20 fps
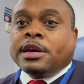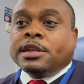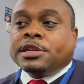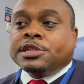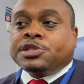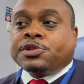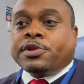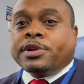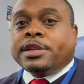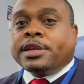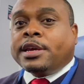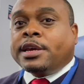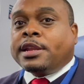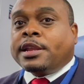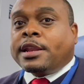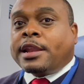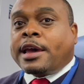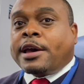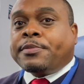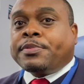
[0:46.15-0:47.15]
Detroit to
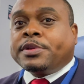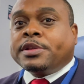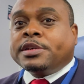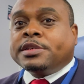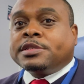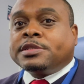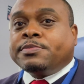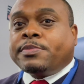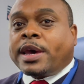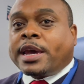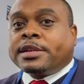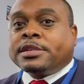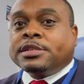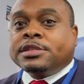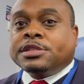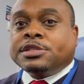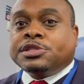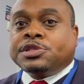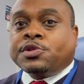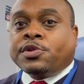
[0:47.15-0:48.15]
Indianapolis, back to
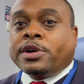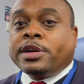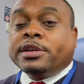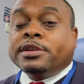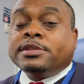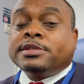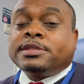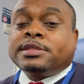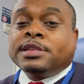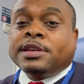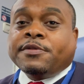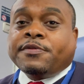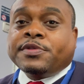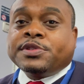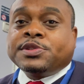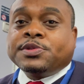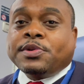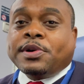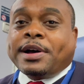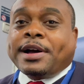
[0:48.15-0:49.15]
Detroit, sit for
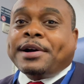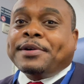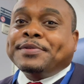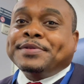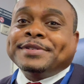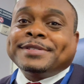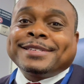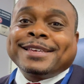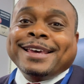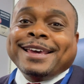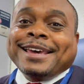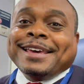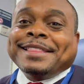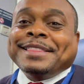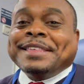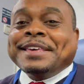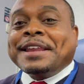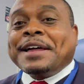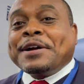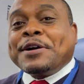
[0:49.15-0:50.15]
2 hours,
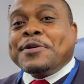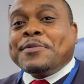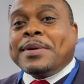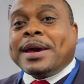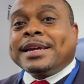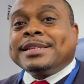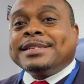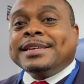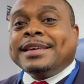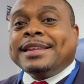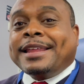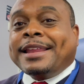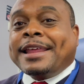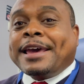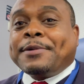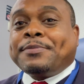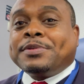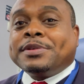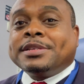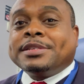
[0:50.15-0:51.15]
then I go back to
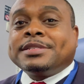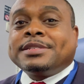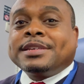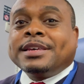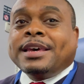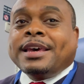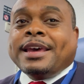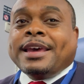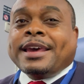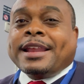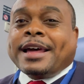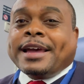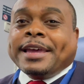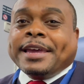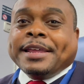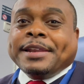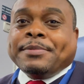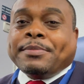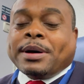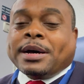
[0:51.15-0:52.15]
Indianapolis, and I
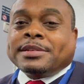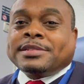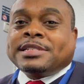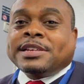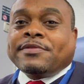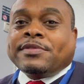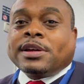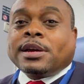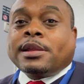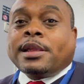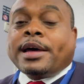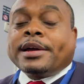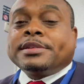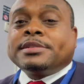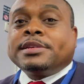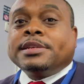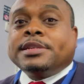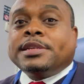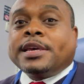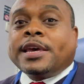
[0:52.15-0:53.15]
end about 7 o'clock
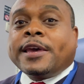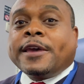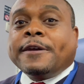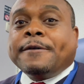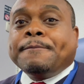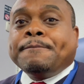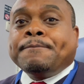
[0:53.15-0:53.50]
today.